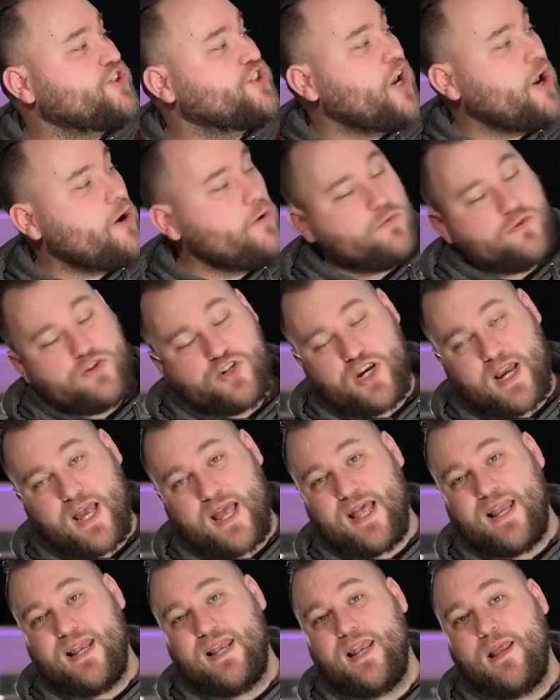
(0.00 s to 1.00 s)
Joan
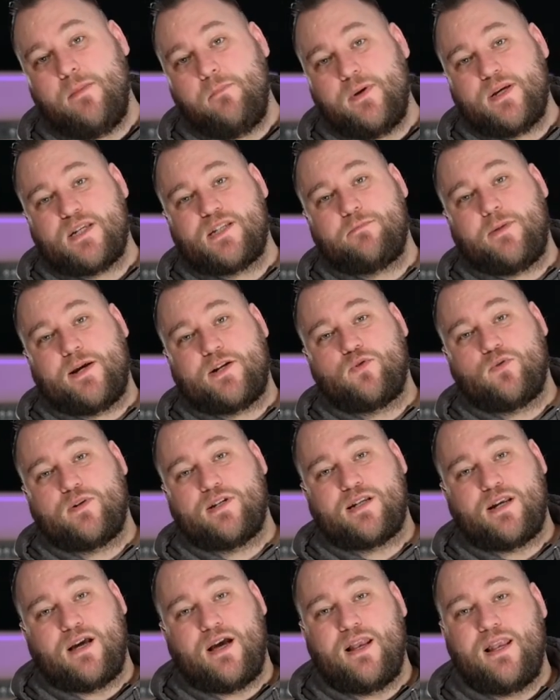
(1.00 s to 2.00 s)
Jett Olympic Special
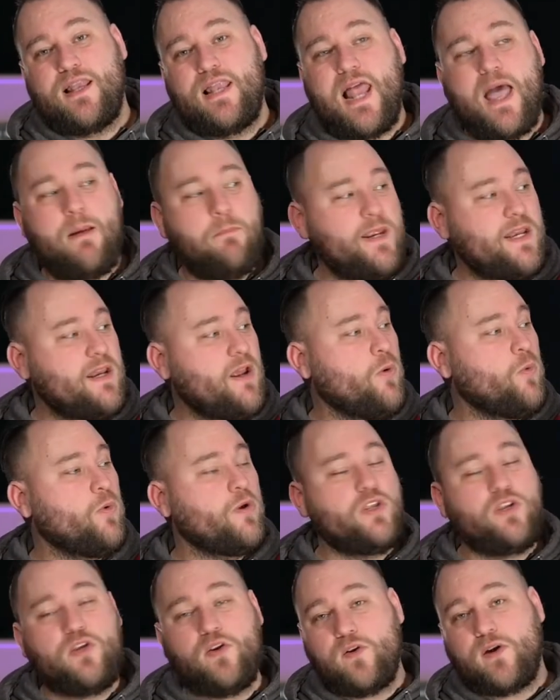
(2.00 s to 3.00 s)
Guitar. Let me know
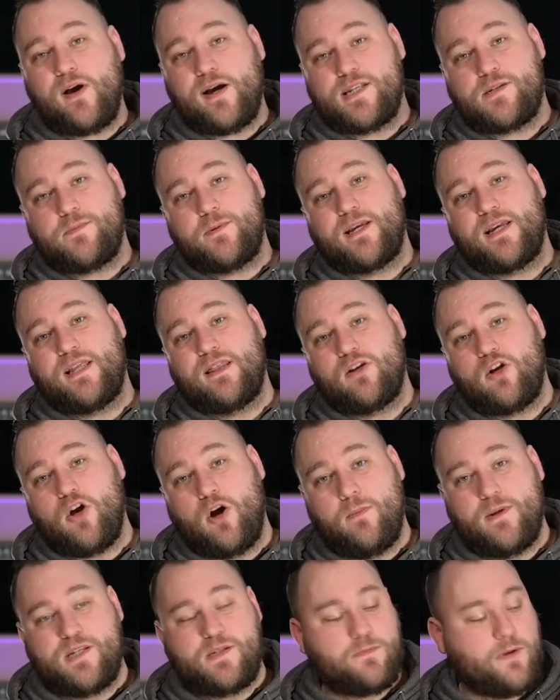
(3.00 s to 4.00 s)
what you guys think in the
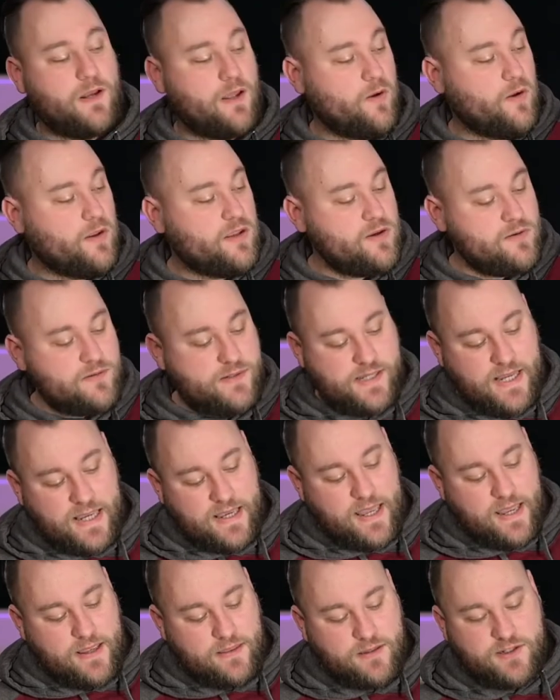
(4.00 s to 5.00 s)
comments below. Are you
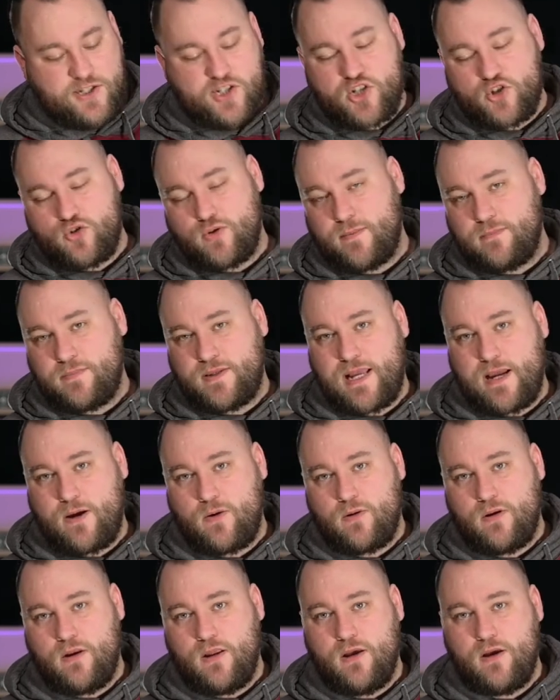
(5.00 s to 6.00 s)
digging the stripped
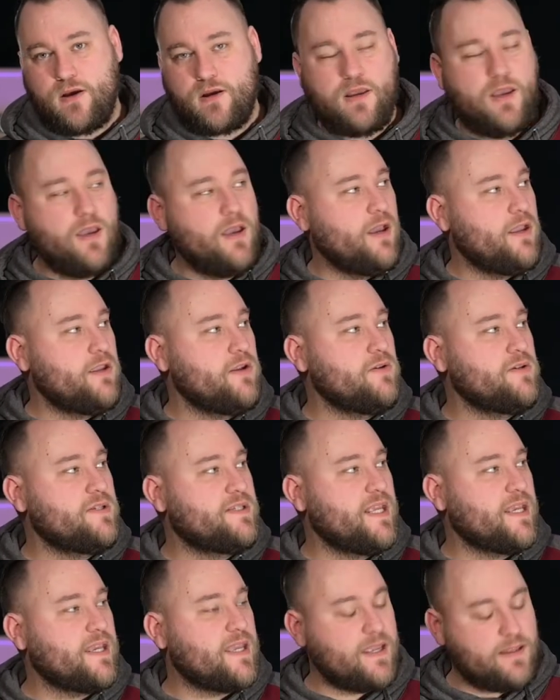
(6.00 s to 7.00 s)
down look? Are you
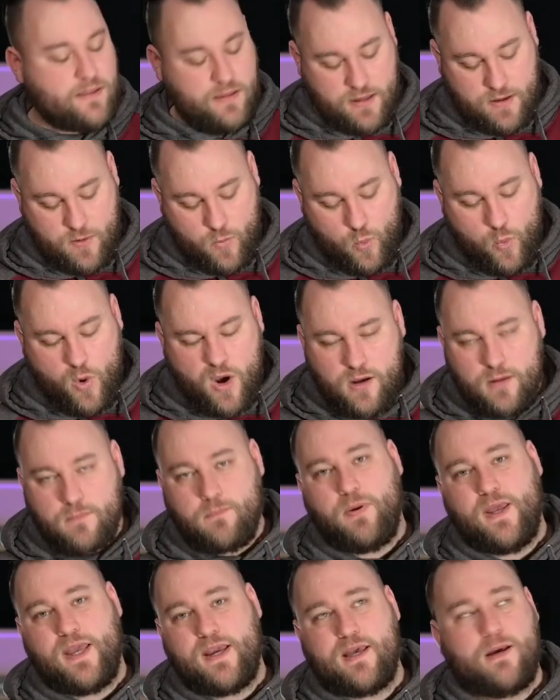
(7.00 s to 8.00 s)
digging the one
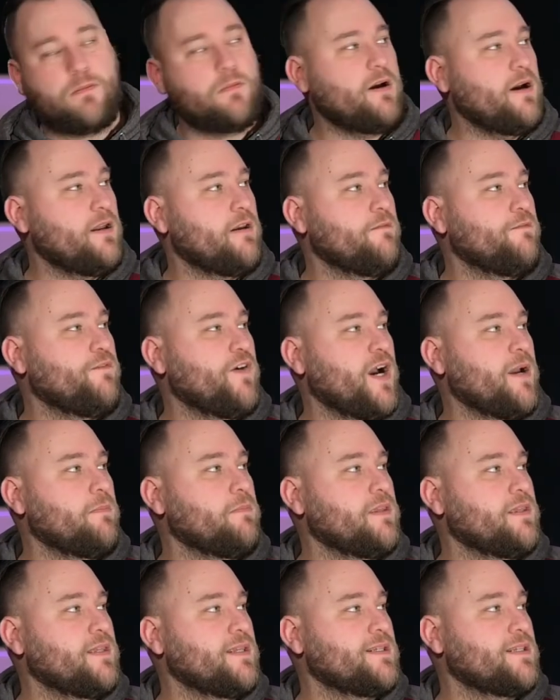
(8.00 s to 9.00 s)
pickup kind of vibe
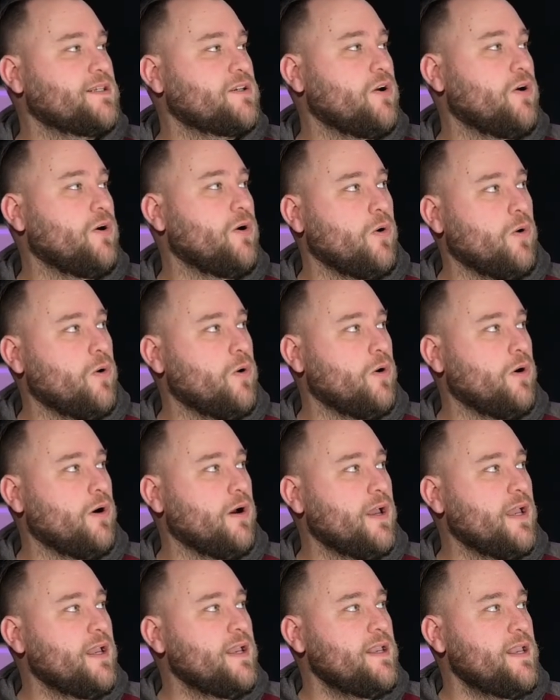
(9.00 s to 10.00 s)
that this has got?
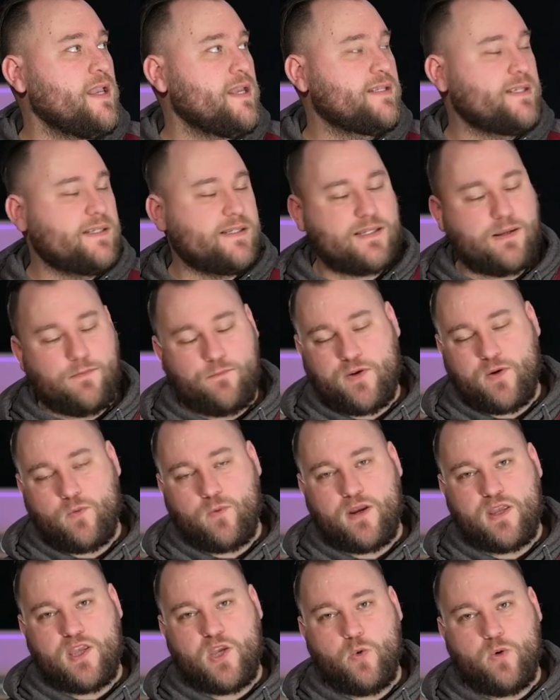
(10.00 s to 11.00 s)
Or is it something
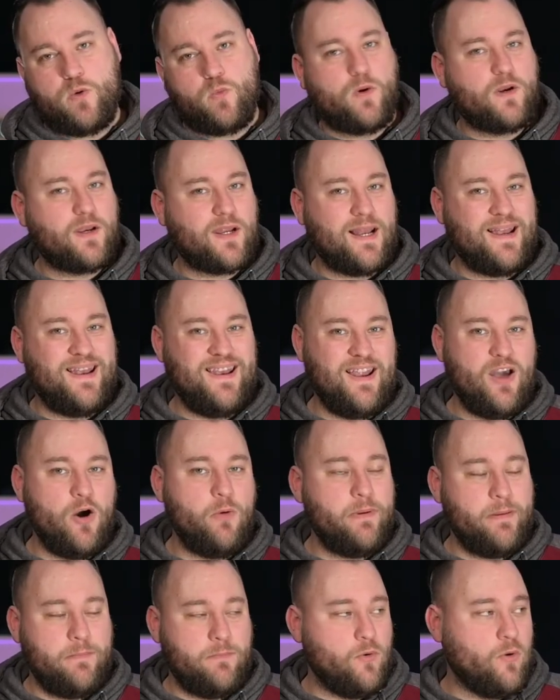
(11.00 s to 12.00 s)
where you would want a little
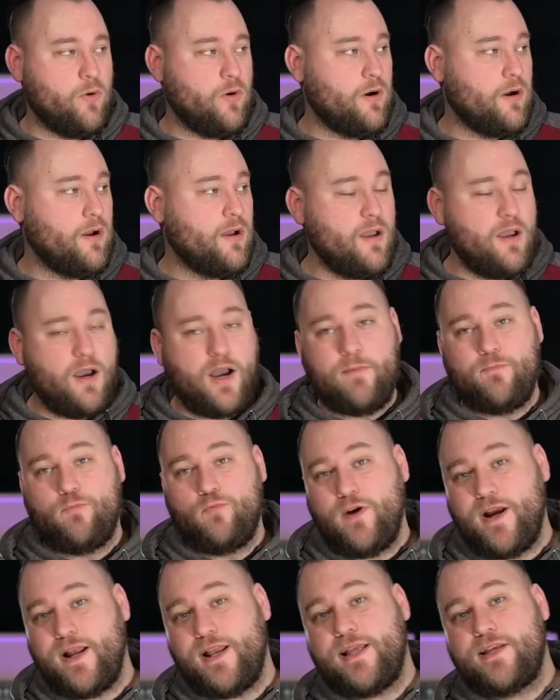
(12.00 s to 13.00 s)
bit more? I'm
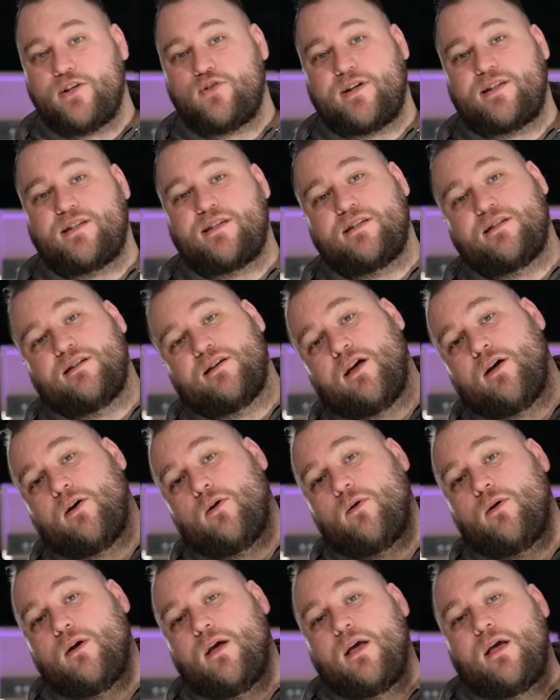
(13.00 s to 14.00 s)
really interested to
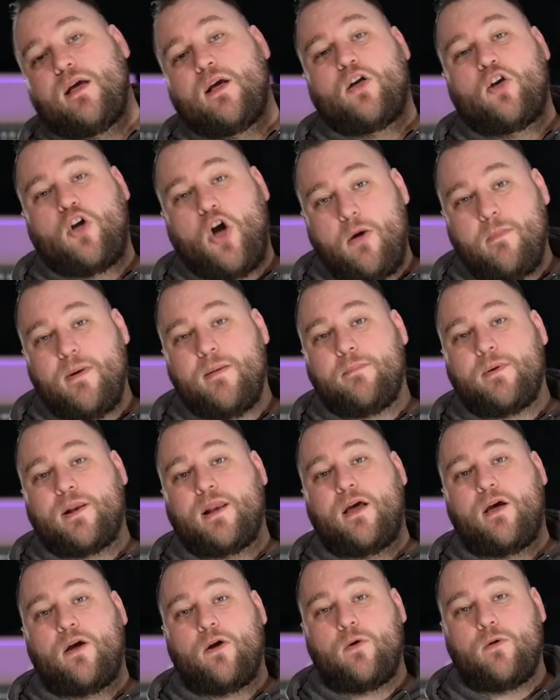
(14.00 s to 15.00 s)
know. Comment
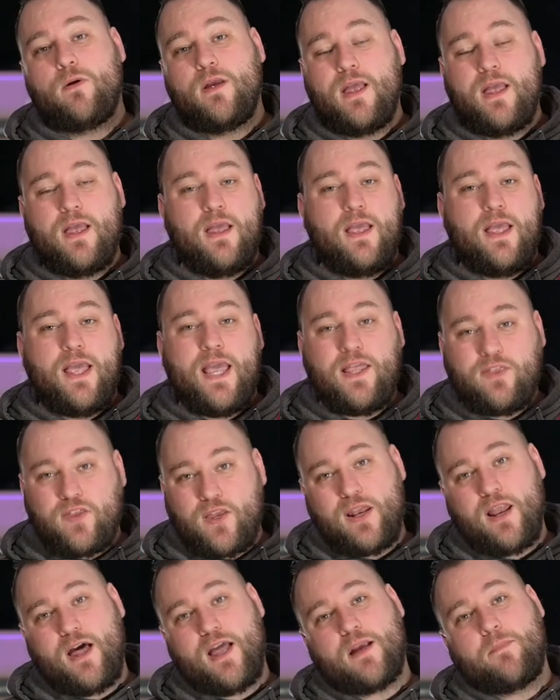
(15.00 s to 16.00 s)
below, hit the
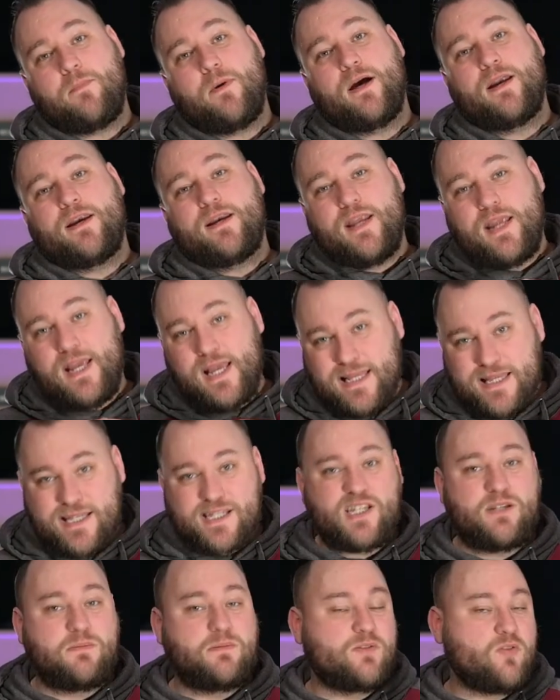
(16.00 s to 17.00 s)
like button, hit the
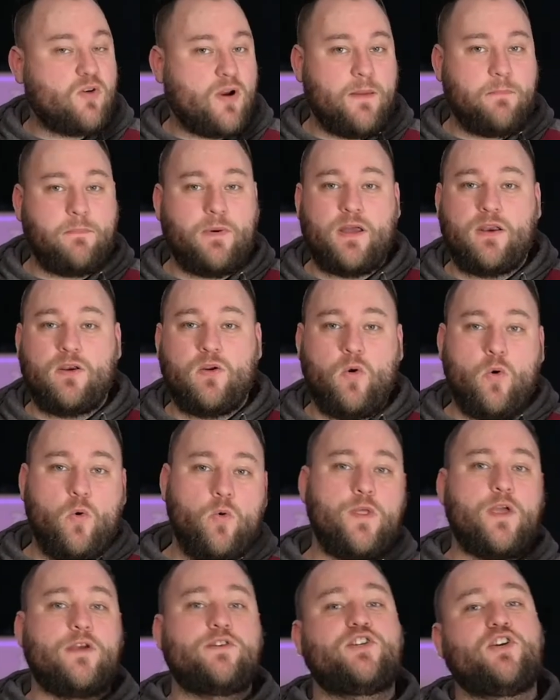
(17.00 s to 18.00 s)
subscribe button, all
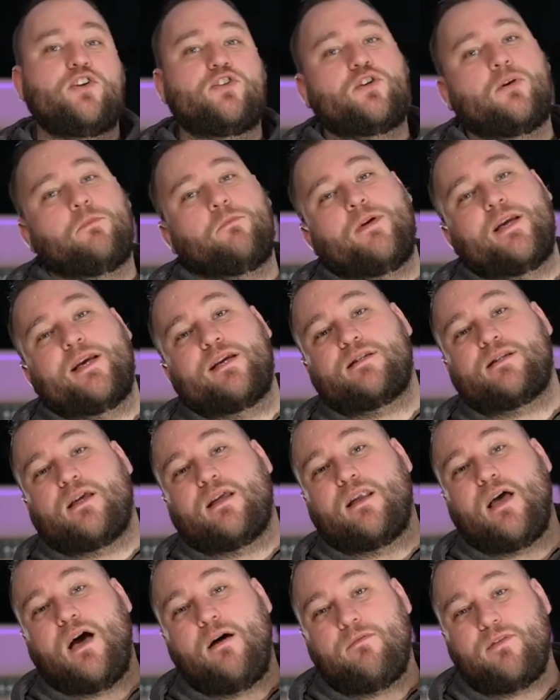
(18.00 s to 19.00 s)
those YouTube things.
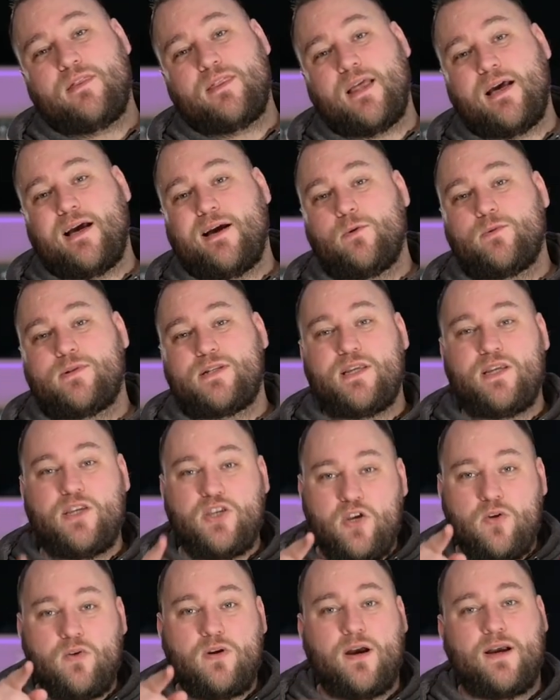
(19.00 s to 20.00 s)
And other than that, I will see
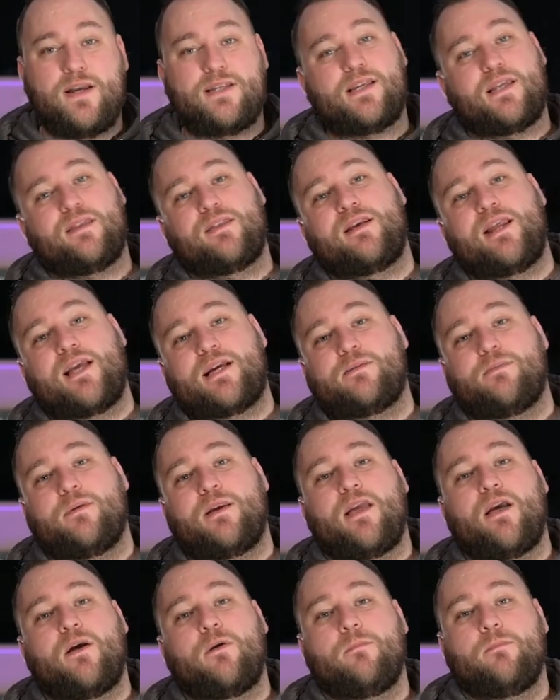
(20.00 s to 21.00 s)
you guys in the next
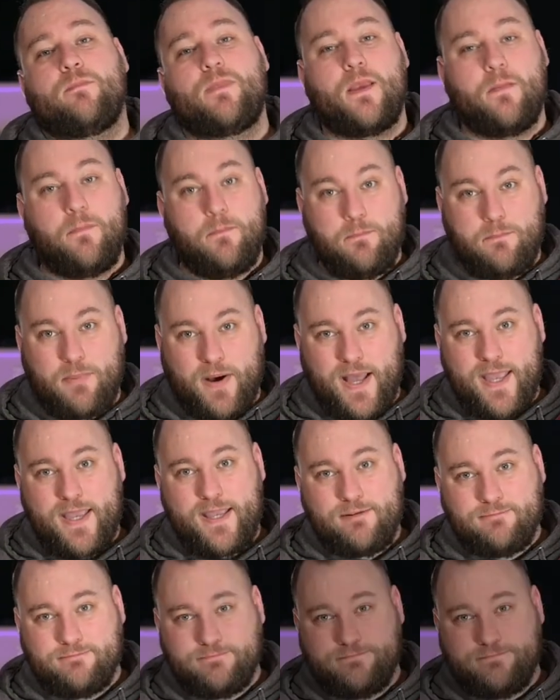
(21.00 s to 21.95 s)
video. Bye.